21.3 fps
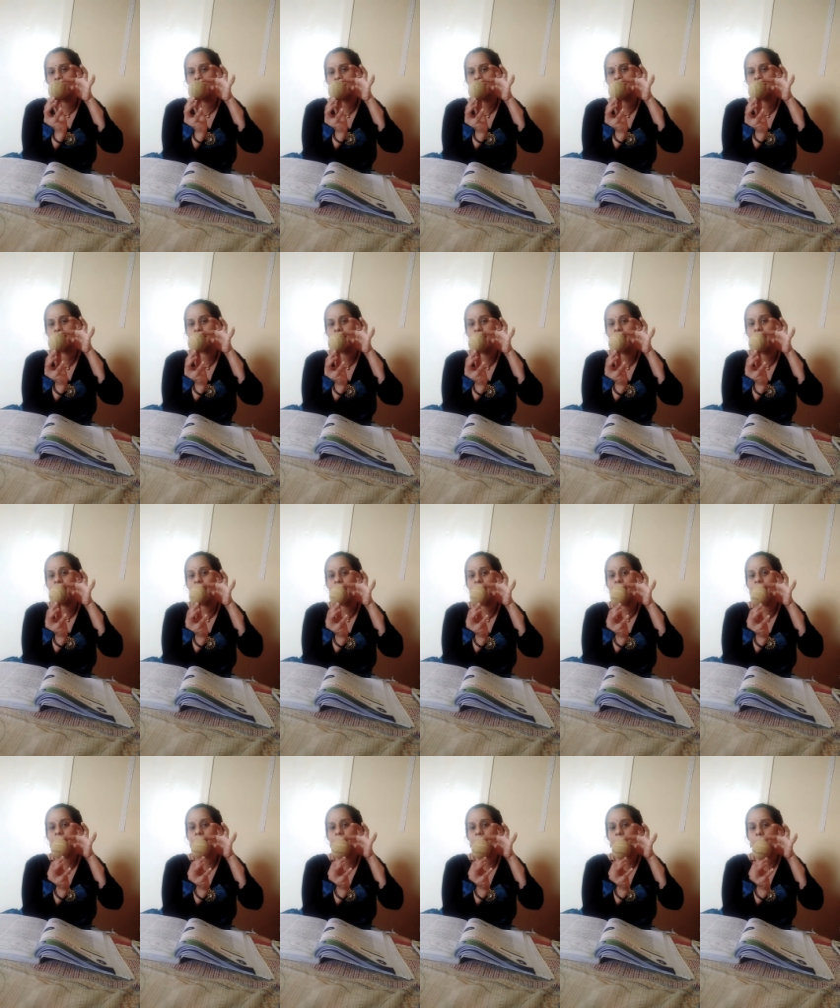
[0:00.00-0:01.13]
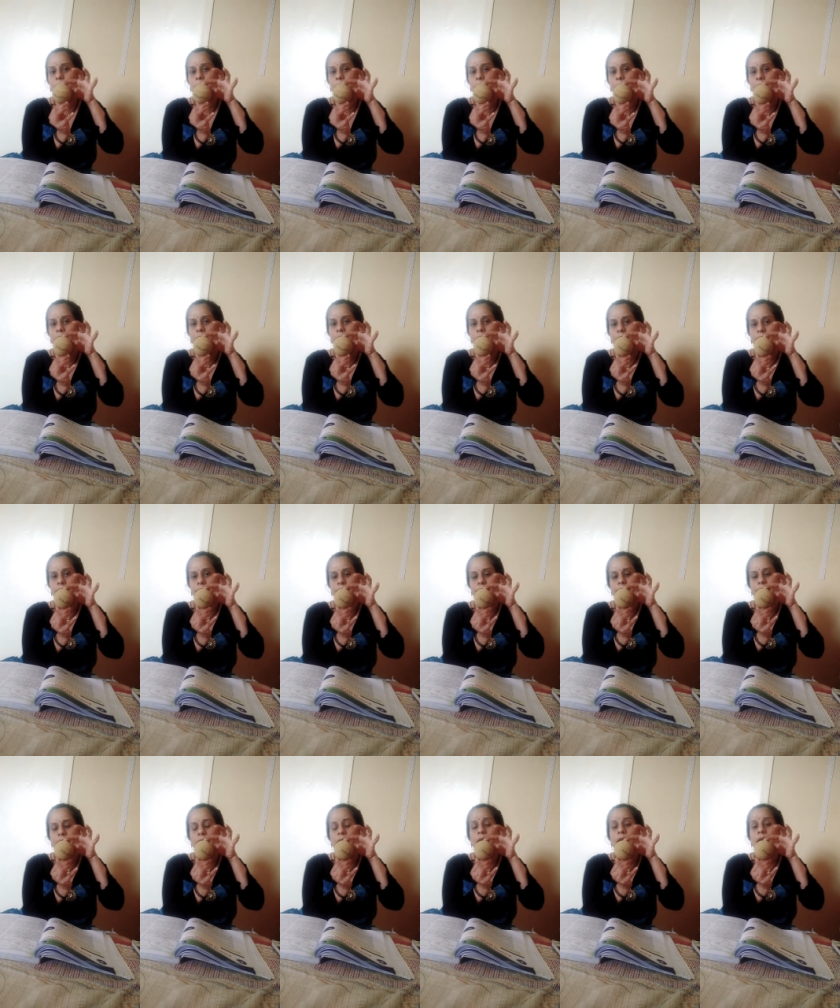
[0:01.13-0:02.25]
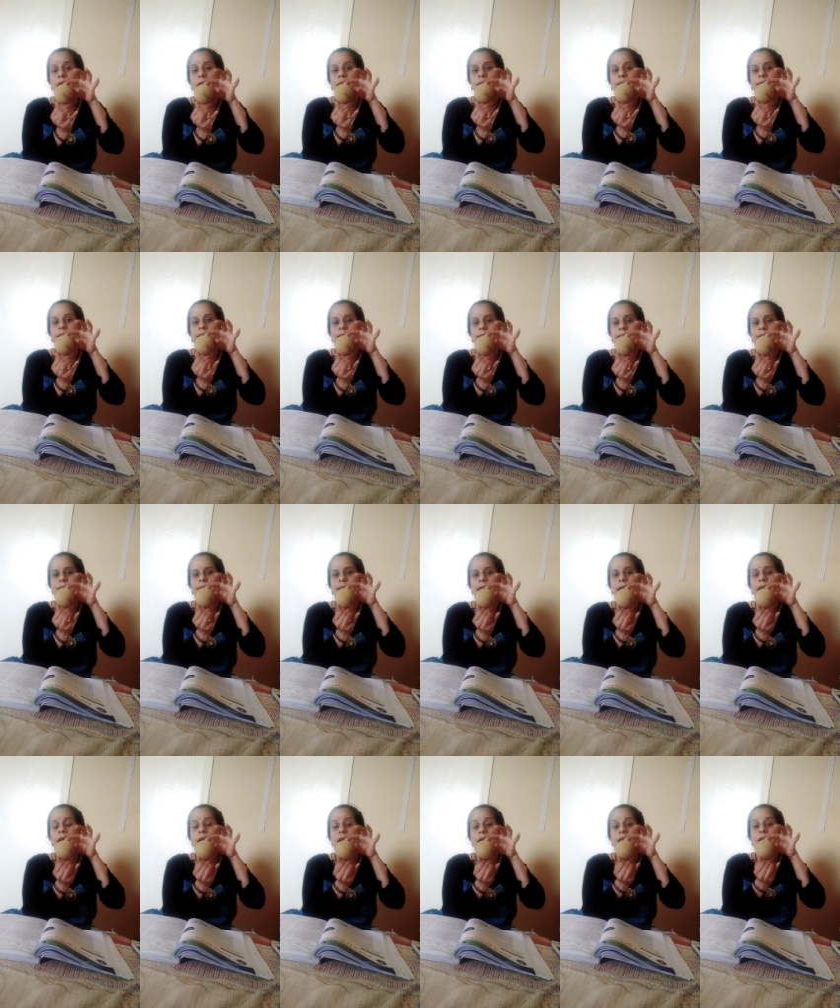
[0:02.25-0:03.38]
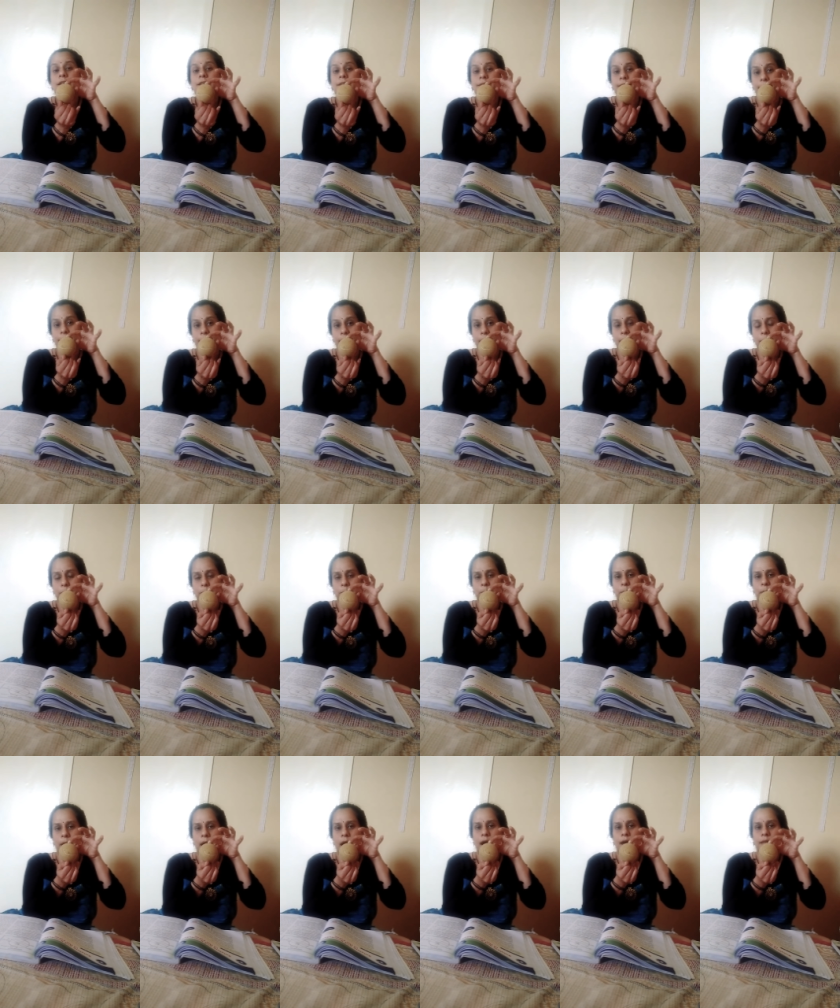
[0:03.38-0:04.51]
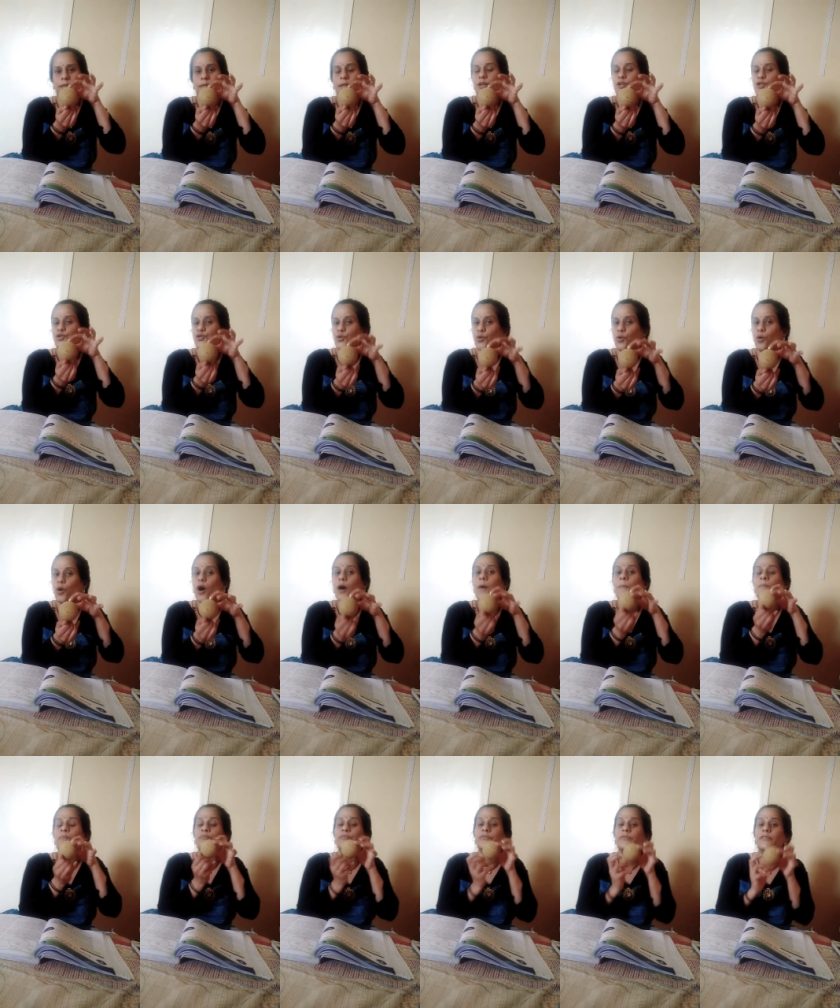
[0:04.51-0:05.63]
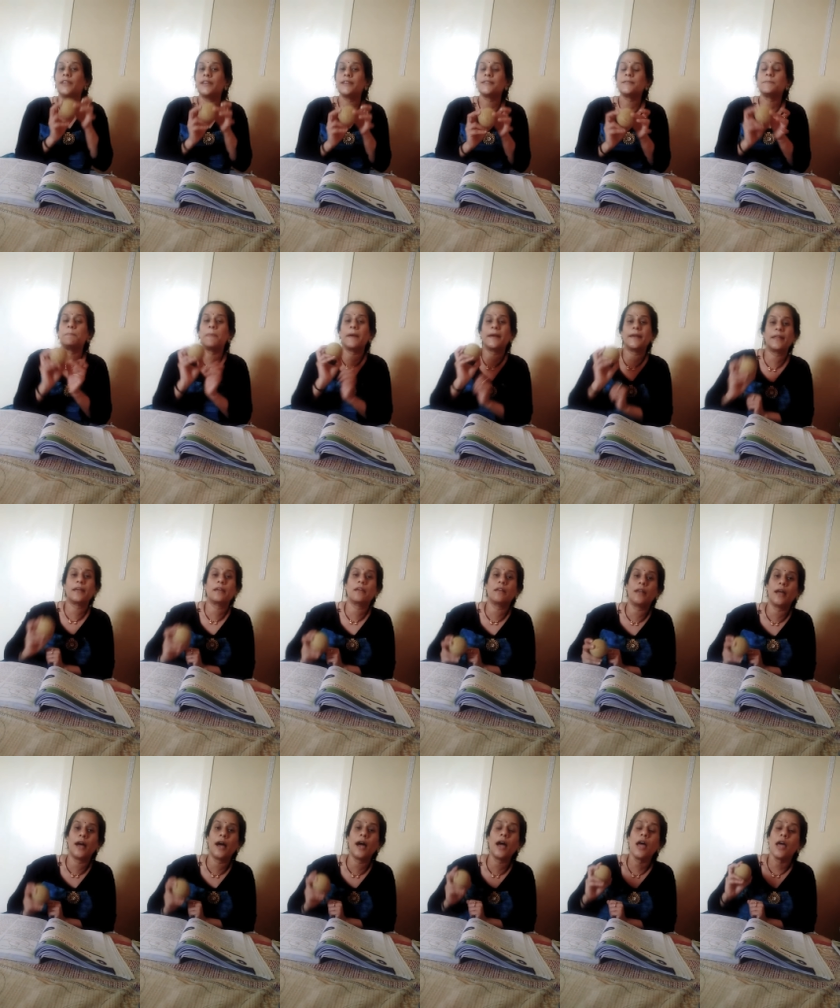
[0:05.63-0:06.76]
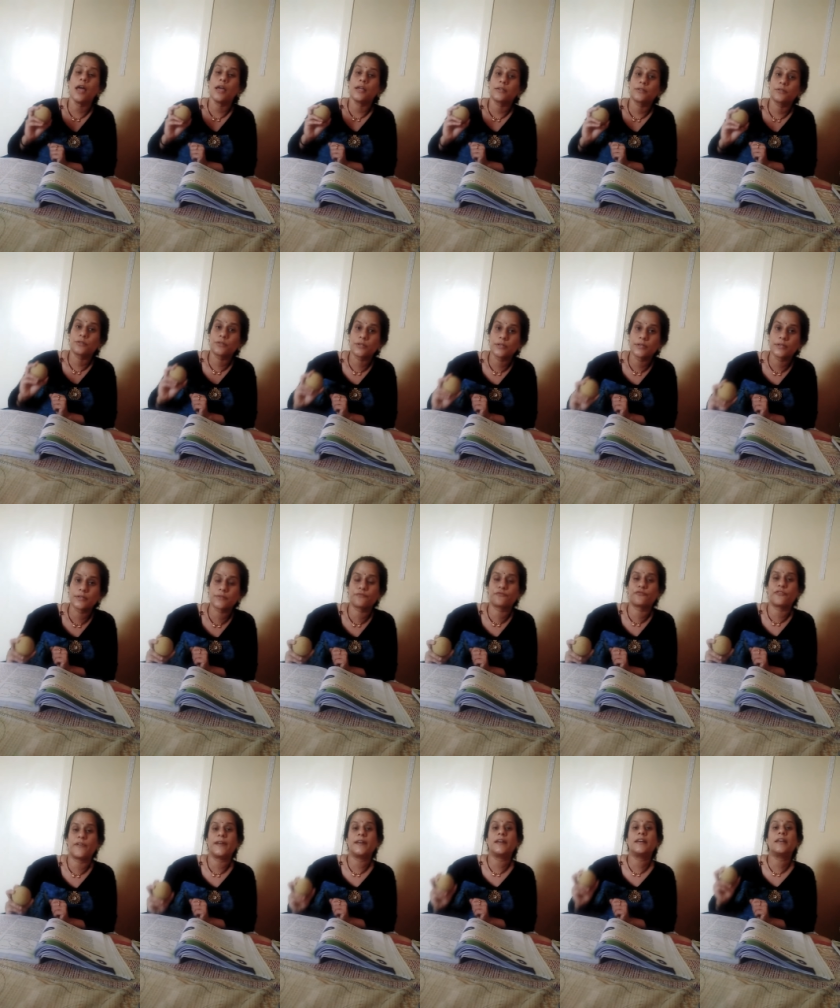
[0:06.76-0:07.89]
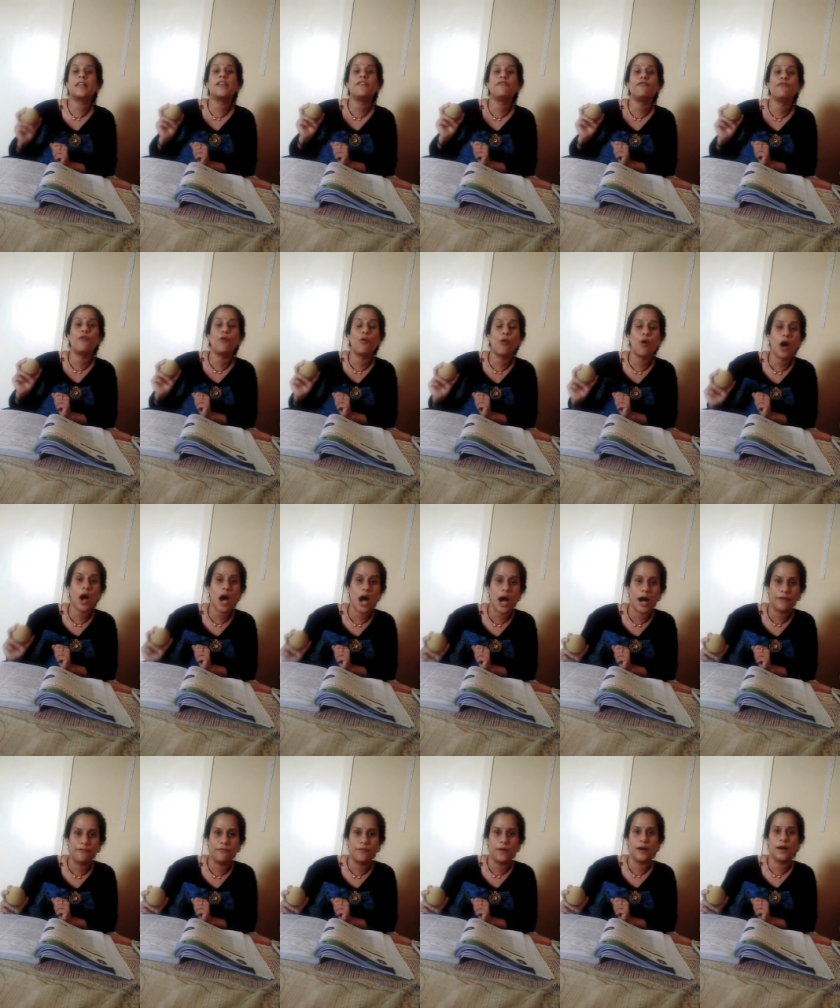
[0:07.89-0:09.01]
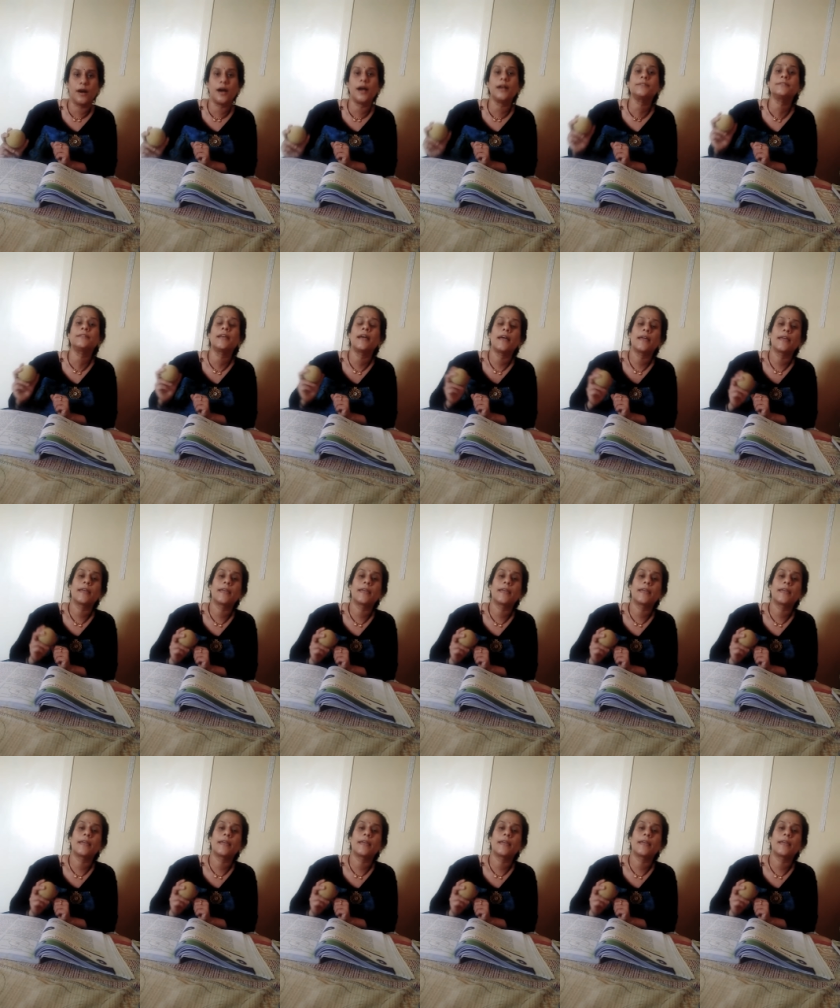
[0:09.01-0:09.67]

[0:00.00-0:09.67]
on the same path. Yeah, this is the same path. So this particular 24 hours